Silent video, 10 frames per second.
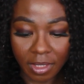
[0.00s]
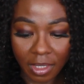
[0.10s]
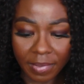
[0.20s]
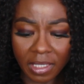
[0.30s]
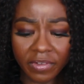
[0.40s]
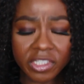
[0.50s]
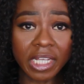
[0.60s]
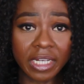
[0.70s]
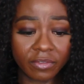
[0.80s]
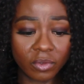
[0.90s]
I believe each
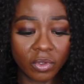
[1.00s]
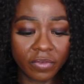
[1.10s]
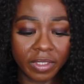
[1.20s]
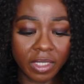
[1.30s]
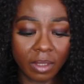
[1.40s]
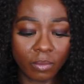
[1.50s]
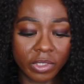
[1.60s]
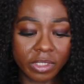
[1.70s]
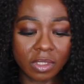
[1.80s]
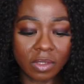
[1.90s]
and every one of it came
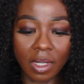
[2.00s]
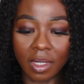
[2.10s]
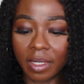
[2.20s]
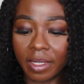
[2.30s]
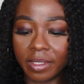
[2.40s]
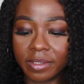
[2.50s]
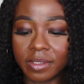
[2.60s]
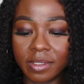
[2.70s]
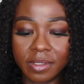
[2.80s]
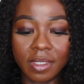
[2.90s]
with
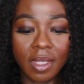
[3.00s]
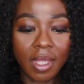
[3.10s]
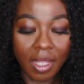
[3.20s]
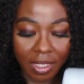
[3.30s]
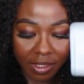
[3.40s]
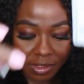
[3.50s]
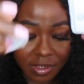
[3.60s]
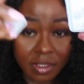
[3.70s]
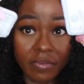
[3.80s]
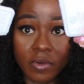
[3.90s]
cases, and this
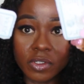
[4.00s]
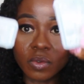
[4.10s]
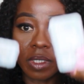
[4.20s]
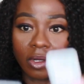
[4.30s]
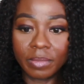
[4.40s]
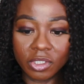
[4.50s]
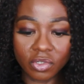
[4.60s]
is the first one I'll be